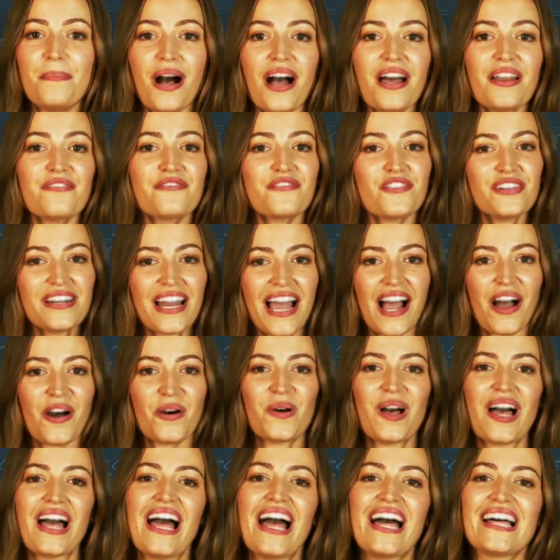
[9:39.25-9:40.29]
But for
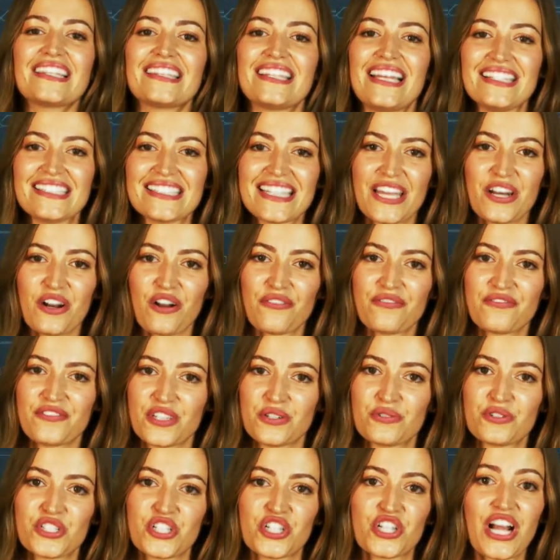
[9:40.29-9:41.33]
now, let's get our
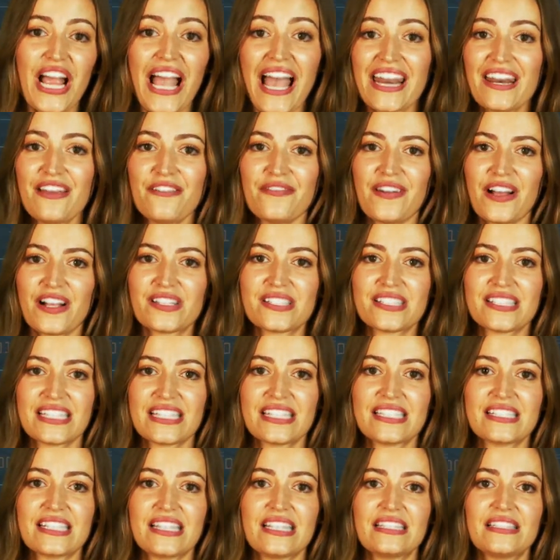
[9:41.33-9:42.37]
future NFL
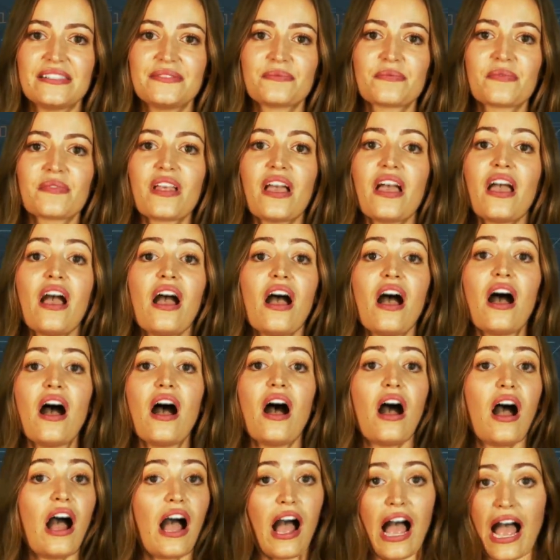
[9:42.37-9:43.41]
season
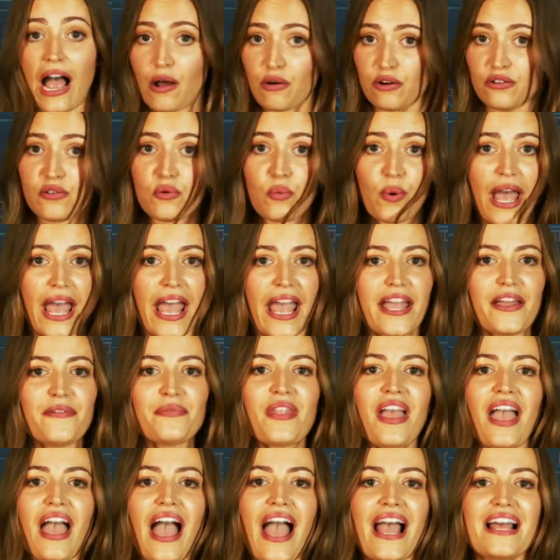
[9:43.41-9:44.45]
out of the
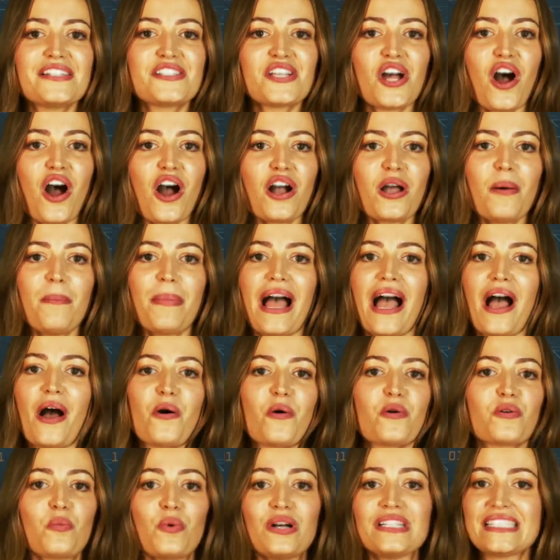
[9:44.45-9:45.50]
way and talk
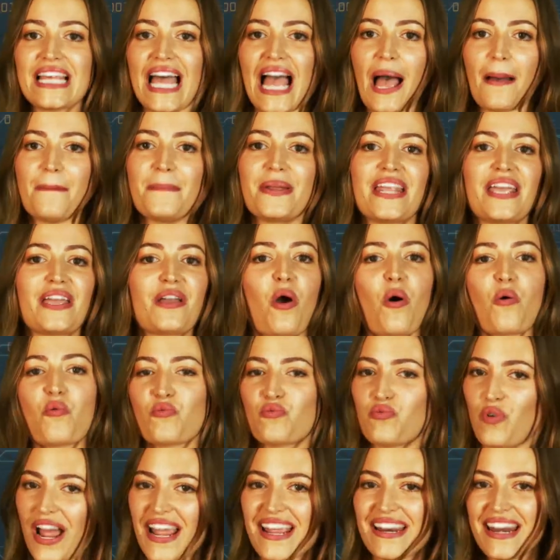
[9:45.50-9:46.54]
about what's happening
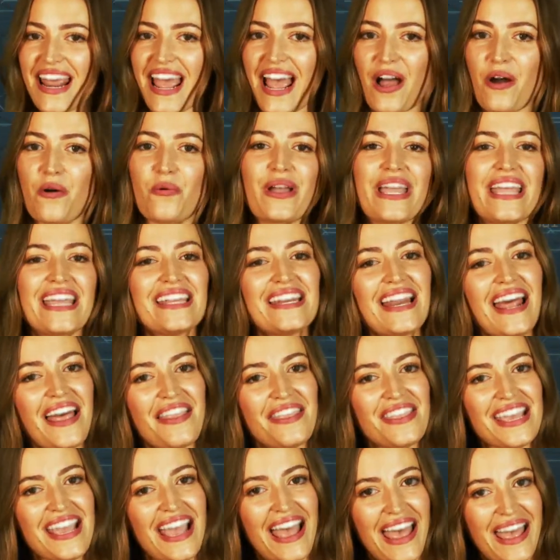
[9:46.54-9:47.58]
right now in
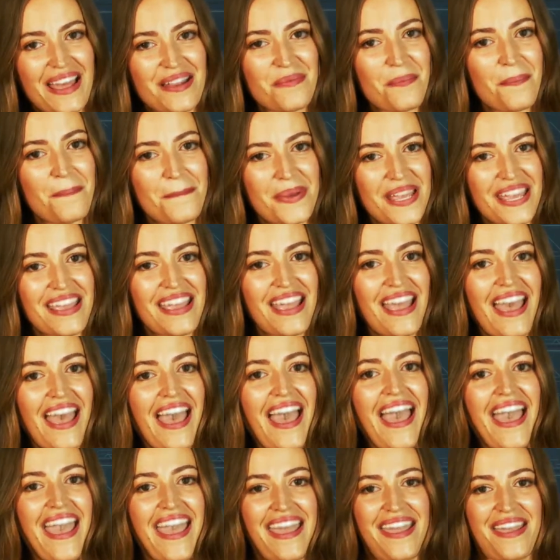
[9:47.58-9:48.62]
the
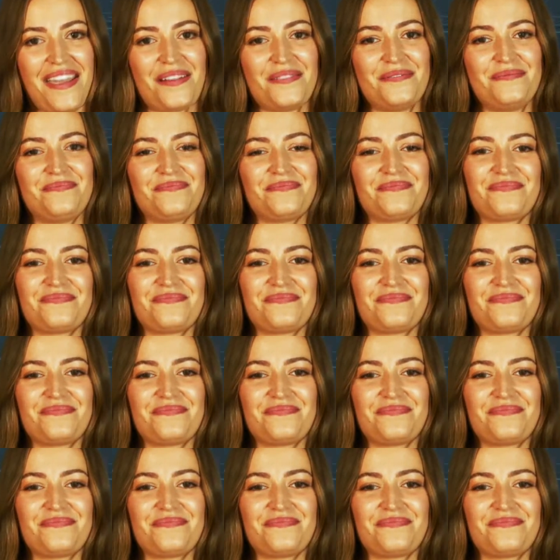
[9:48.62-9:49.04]
NBA.